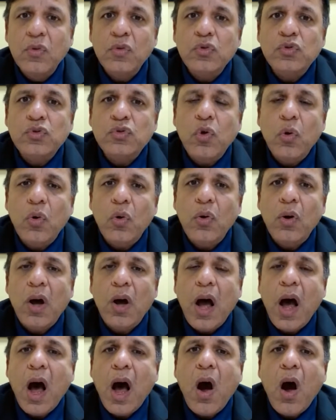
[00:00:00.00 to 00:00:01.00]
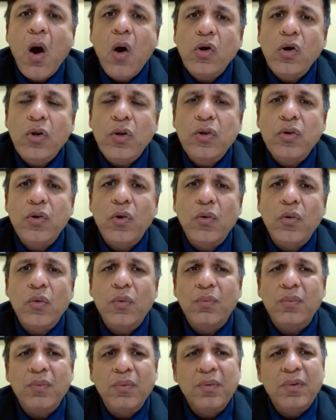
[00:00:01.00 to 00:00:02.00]
So how do you
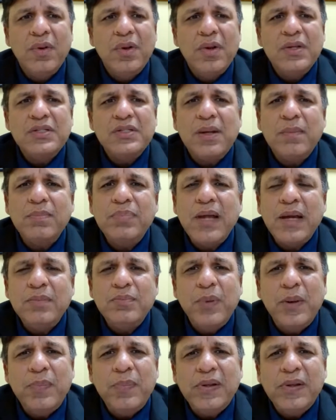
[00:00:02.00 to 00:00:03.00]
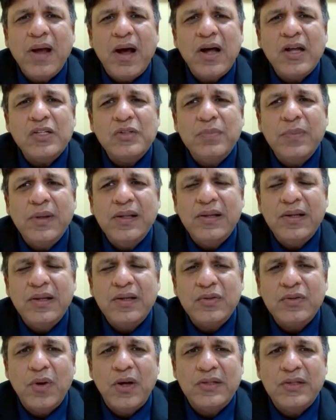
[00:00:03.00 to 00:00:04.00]
know? Sometimes people ask me
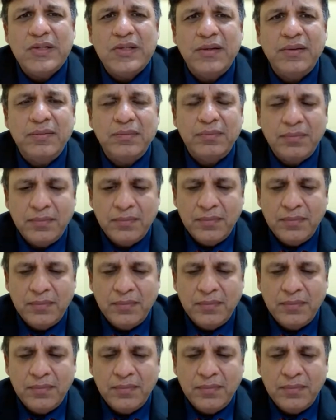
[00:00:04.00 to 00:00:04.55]
this question.